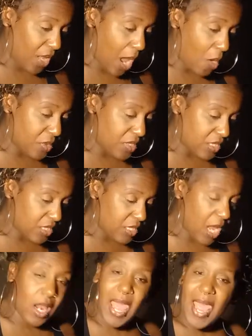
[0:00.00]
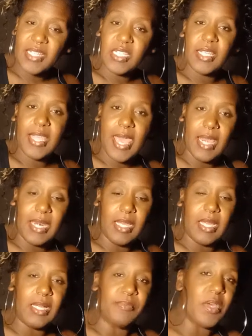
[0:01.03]
I had to look at
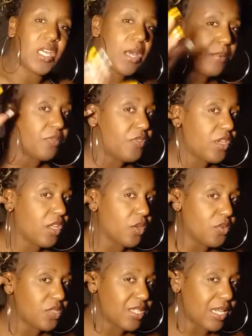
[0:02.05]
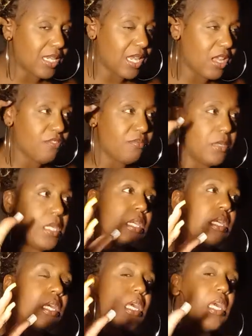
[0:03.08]
a couple of videos that gave me